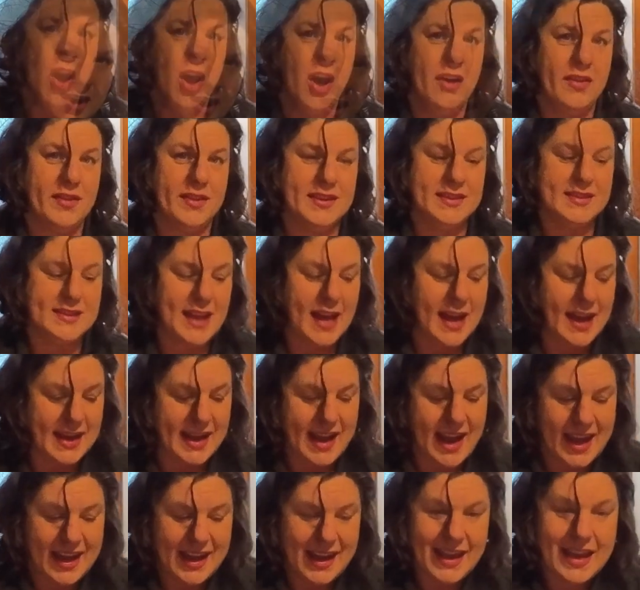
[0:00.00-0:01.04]
on the side. I
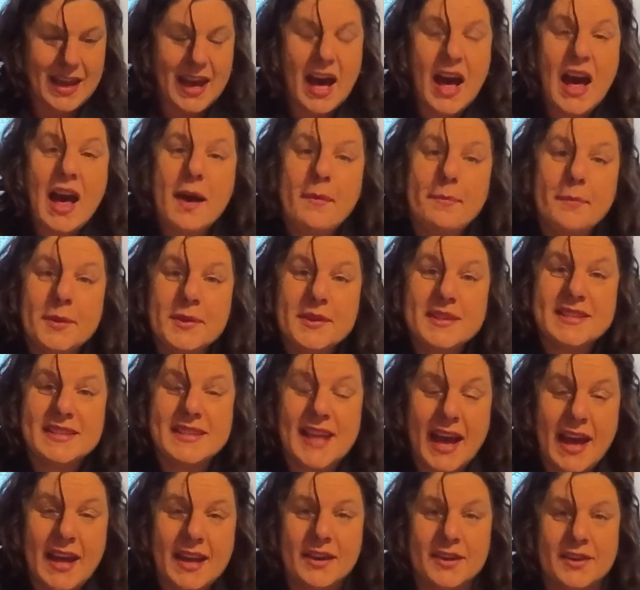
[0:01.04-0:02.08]
had a couple
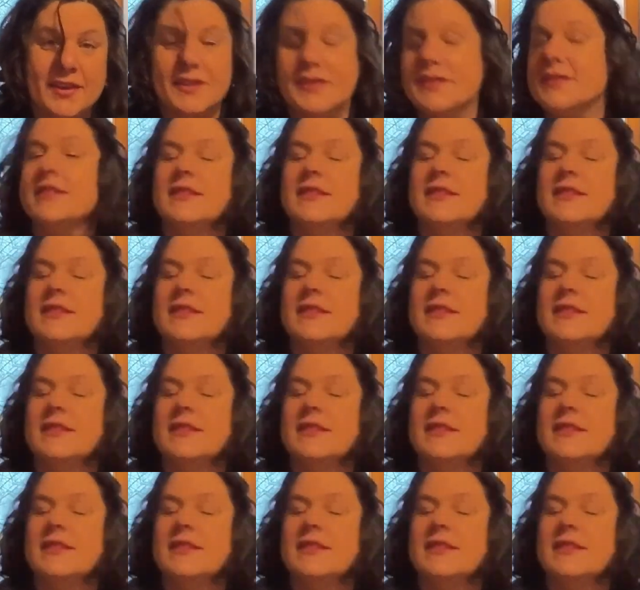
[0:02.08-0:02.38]
ciders,